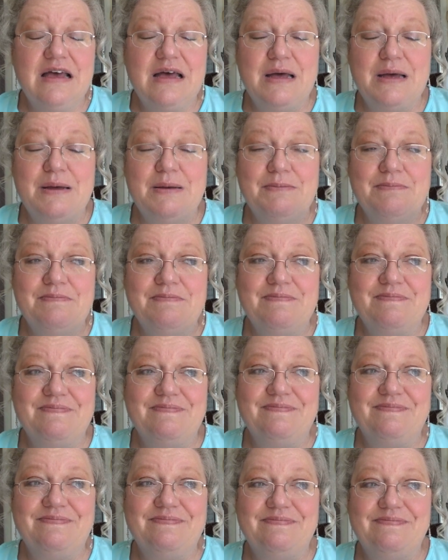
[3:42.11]

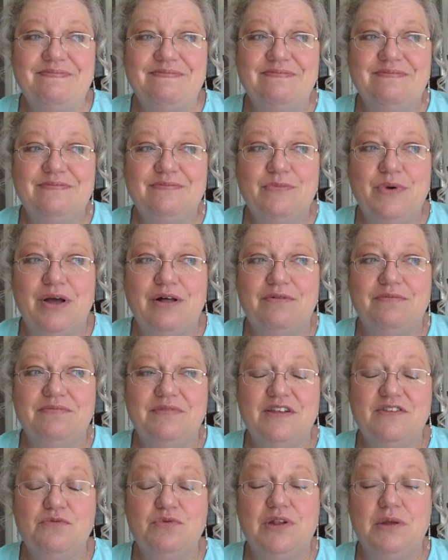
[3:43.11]
well,
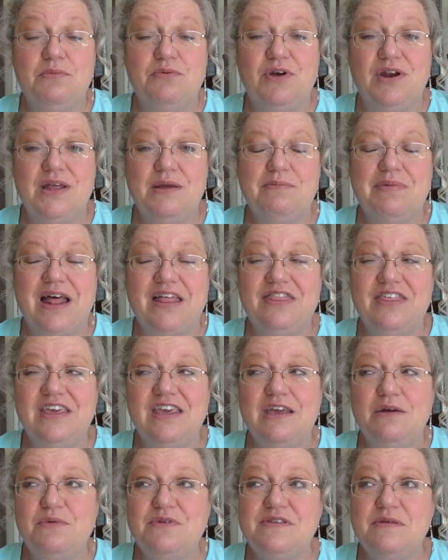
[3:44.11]
it's really pretty. But I
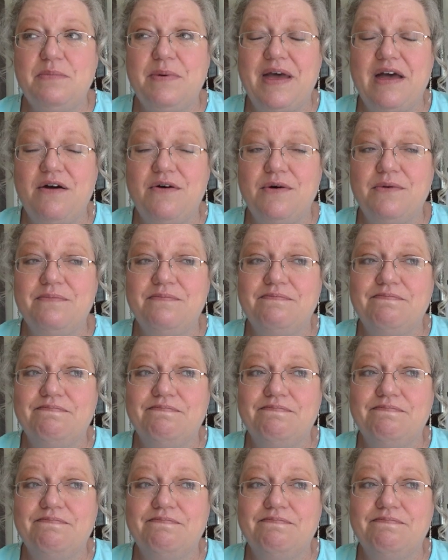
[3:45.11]
think it was about,